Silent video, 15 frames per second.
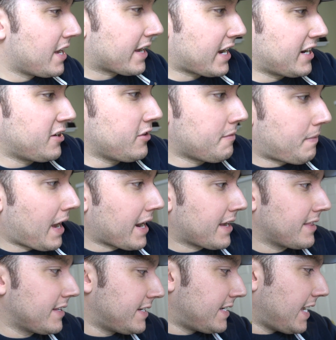Gotta do the pack
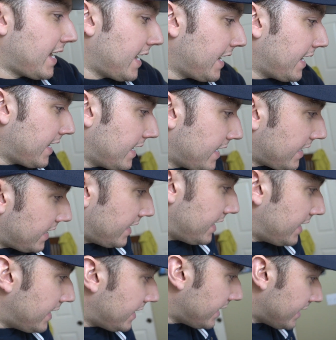of the day. It
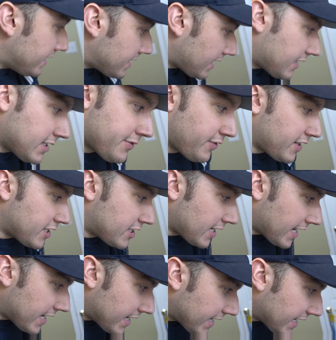is, I just finished
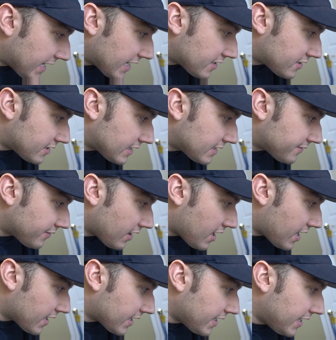editing yesterday's
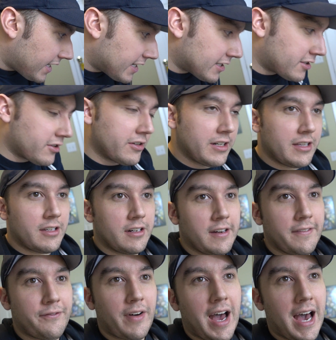vlog. It's
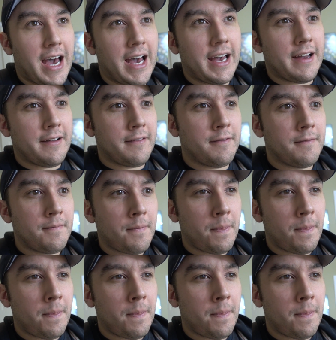3.35.